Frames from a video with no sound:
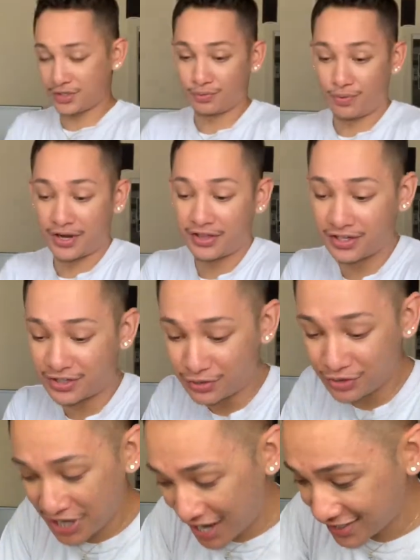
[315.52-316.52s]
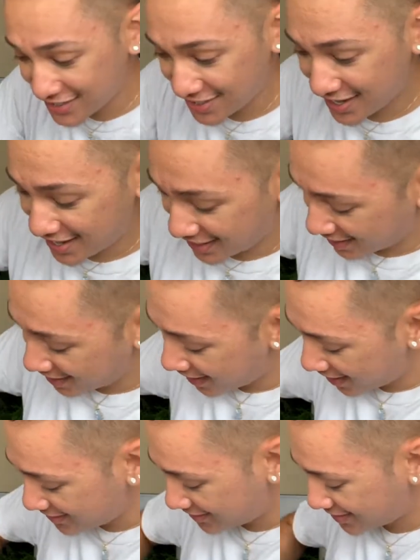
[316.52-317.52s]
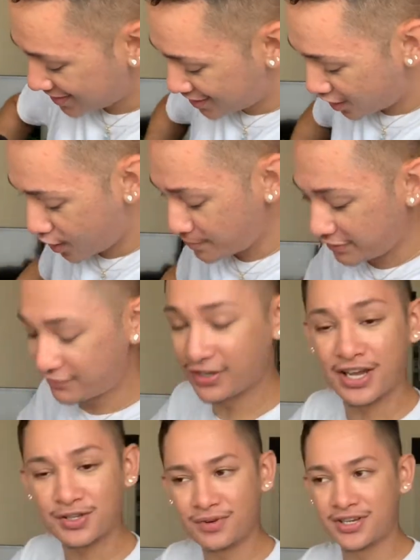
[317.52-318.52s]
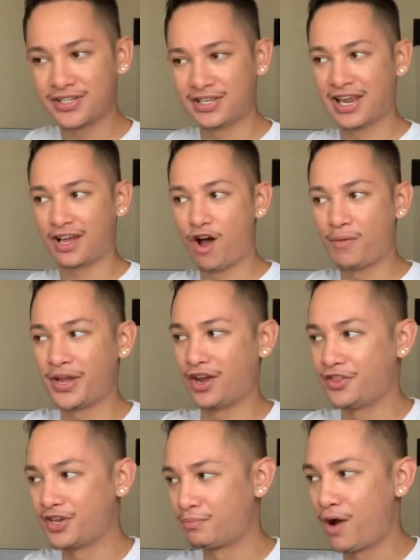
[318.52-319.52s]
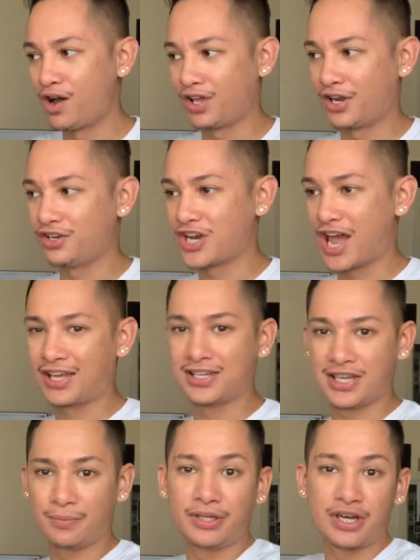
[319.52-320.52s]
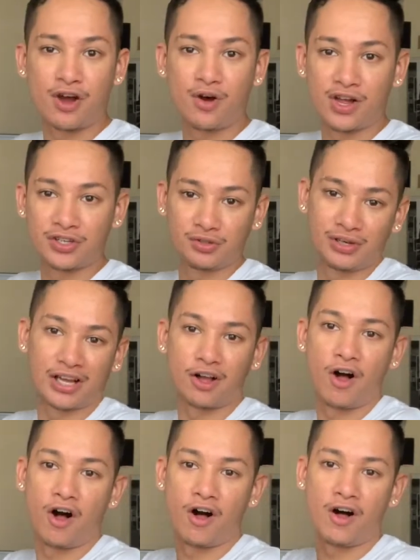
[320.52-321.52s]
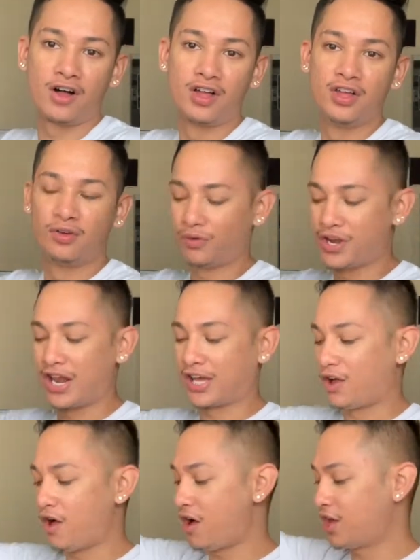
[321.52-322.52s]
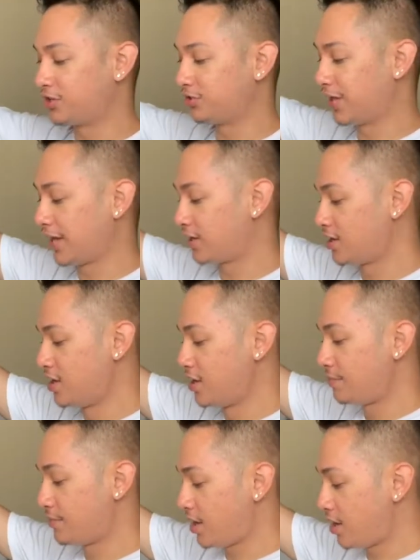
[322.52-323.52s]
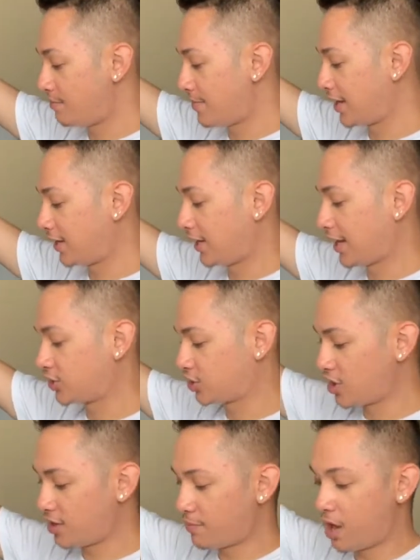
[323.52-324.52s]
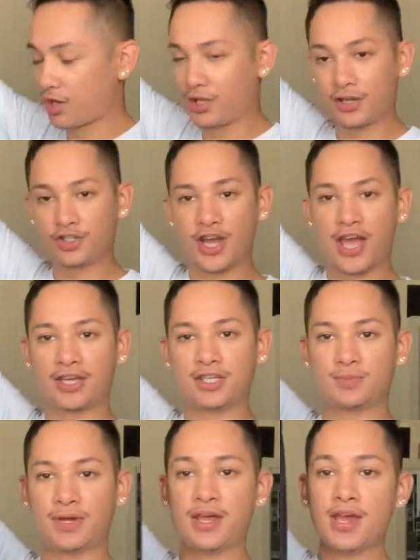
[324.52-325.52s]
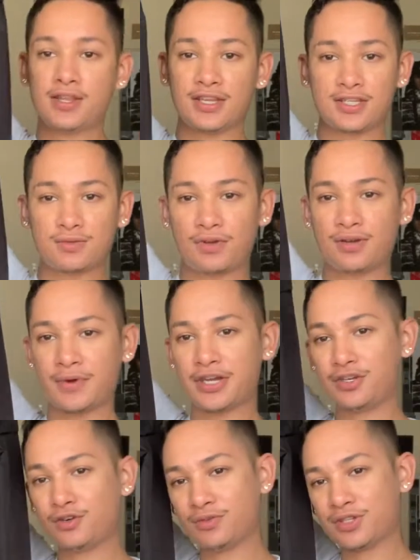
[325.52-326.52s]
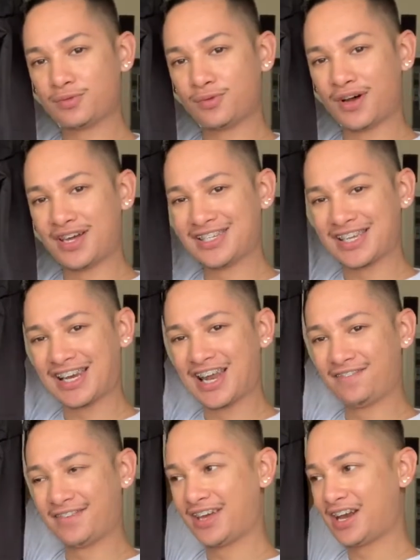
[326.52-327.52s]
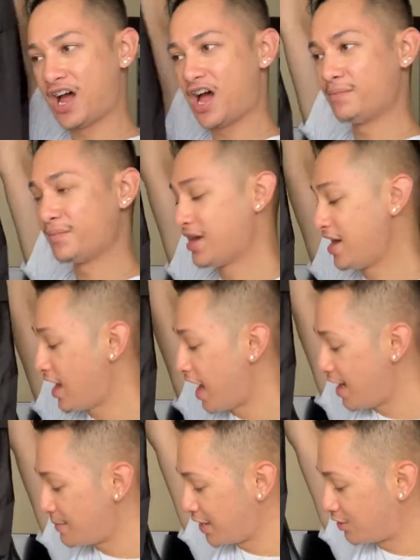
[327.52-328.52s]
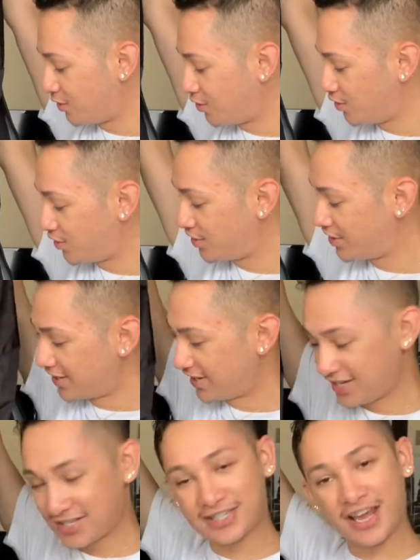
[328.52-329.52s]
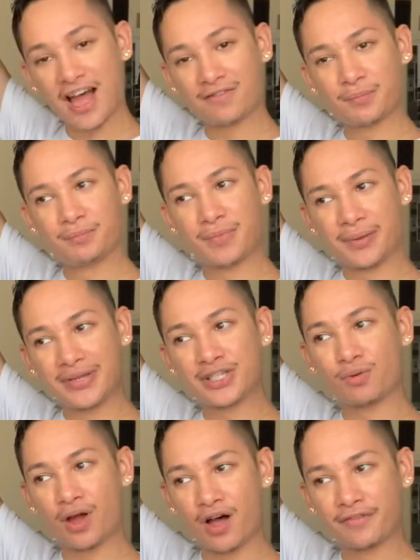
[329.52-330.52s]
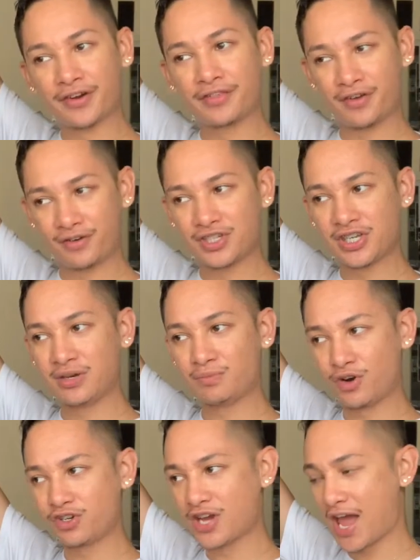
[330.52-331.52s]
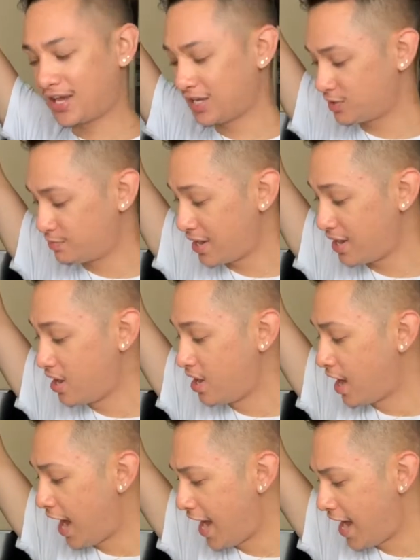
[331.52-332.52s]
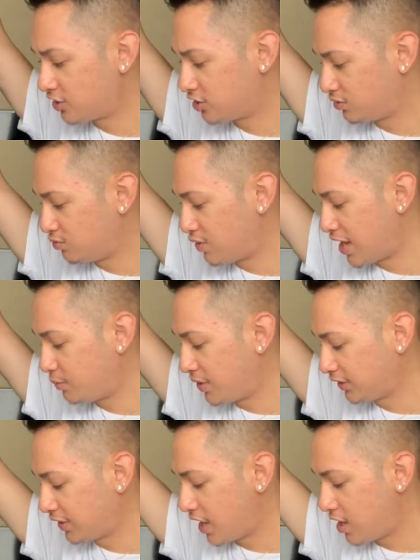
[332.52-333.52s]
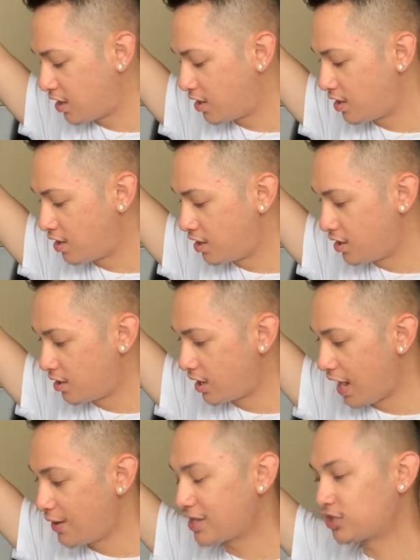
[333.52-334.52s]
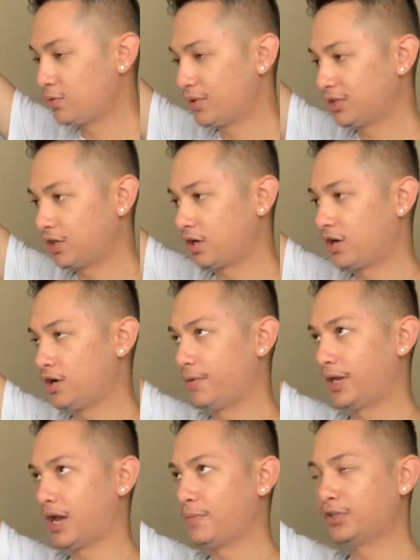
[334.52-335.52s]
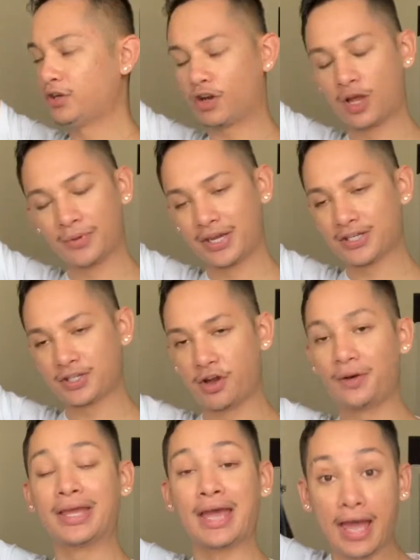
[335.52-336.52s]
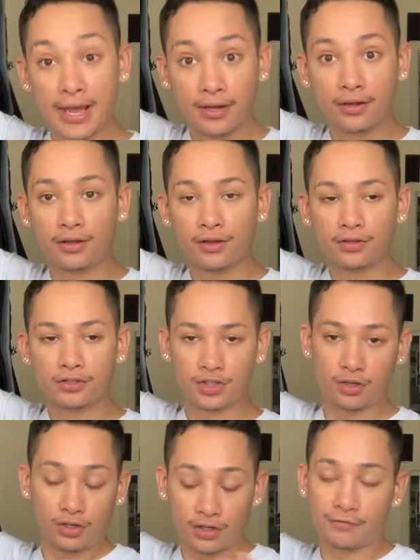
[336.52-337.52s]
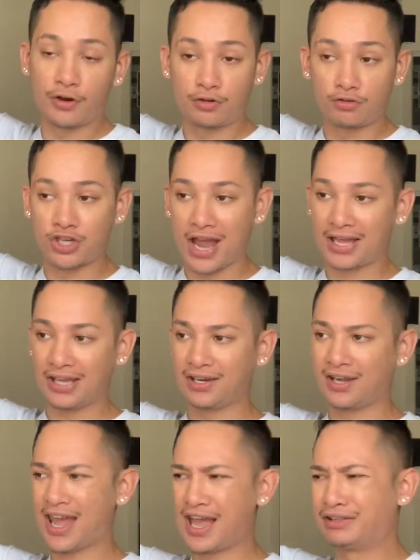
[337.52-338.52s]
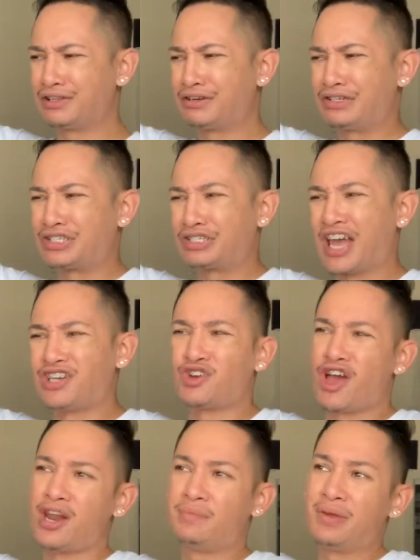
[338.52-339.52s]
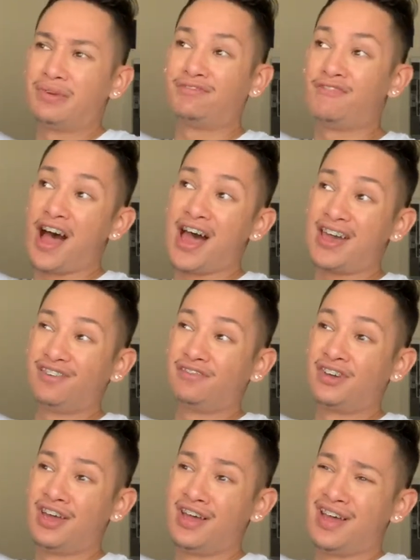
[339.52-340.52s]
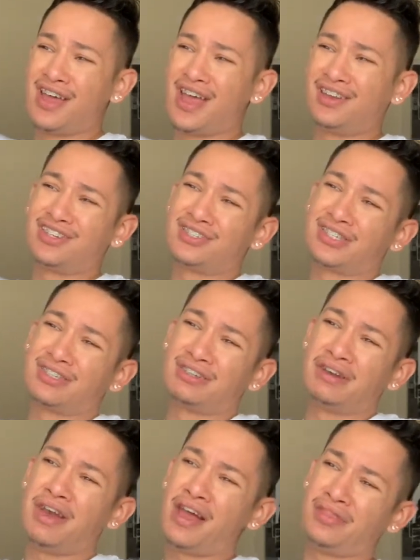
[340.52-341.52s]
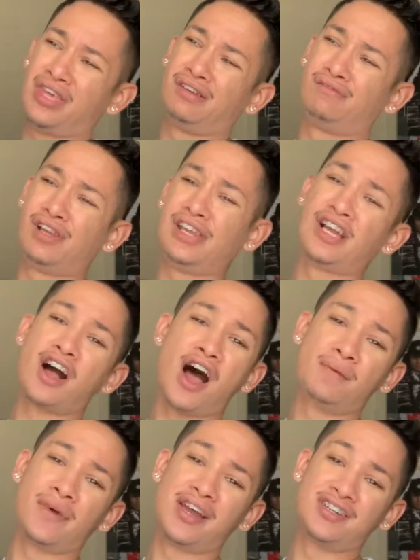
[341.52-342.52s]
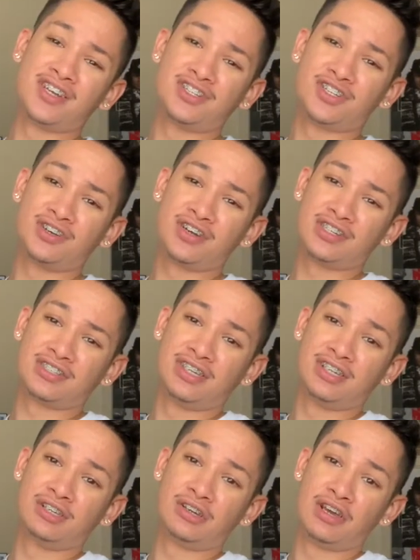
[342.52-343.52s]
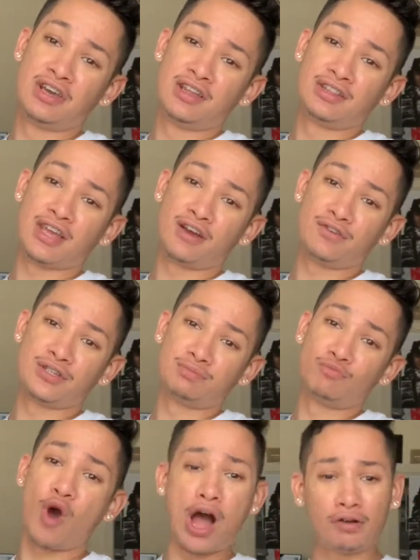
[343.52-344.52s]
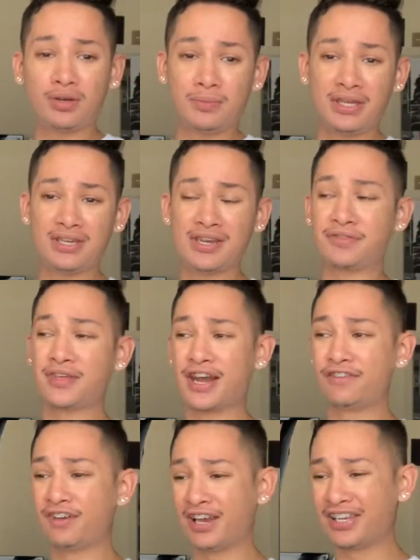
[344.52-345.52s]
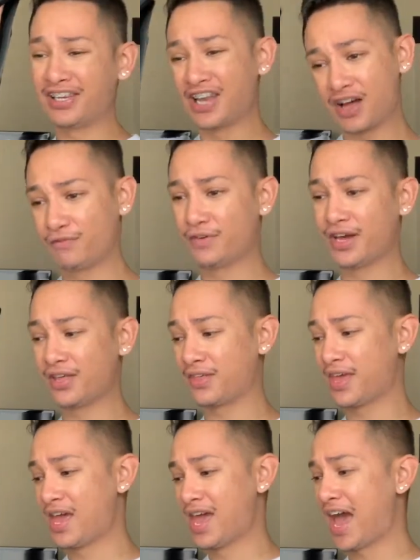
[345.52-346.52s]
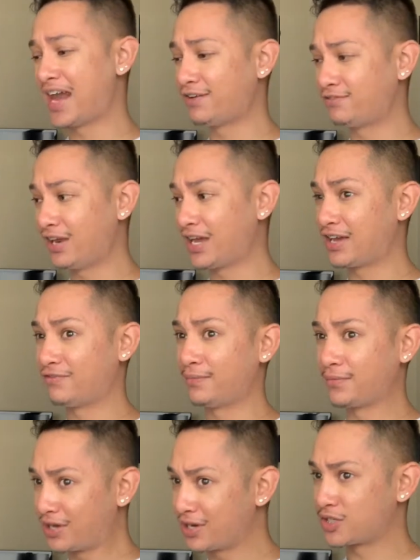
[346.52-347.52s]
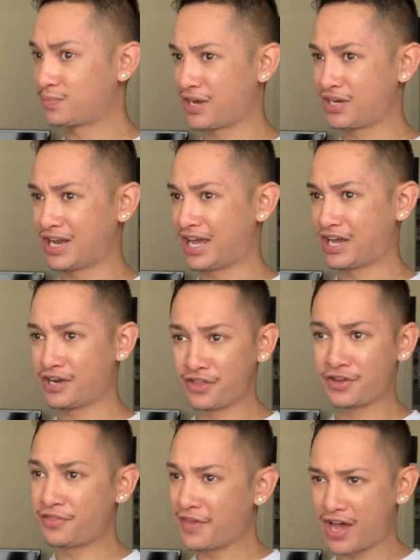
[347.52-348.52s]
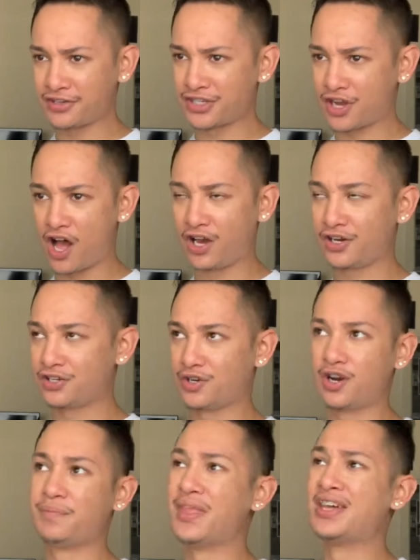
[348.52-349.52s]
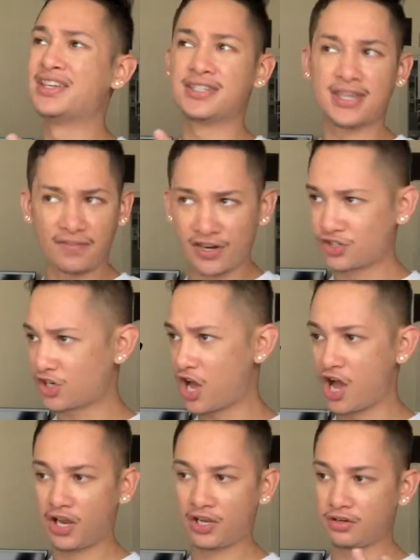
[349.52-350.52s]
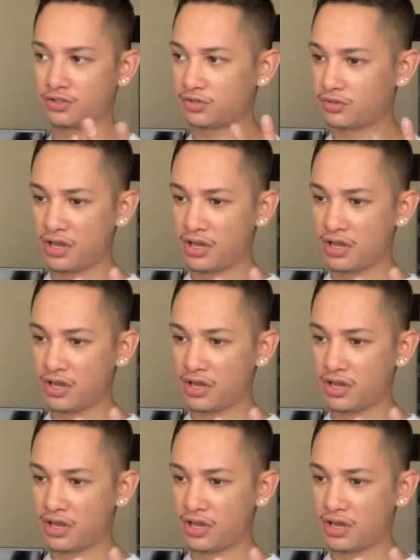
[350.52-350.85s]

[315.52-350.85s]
is one of the new jackets that I got. If you guys want to see like all my other Moncler jackets, let me know. I'll do like a haul. Well, not like a haul. I'll do like my collection on Moncler jackets. But this is one of my newest ones. I love it. And my goal is to have maybe 12 or 13 more jackets. But I went there a couple days ago again to go look for a new jacket. And I tried on maybe 5 and just nothing really caught my attention. Nothing that was wowing me. Nothing I fell in love with. And I feel like if I'm going to spend like another $1,000 or $700,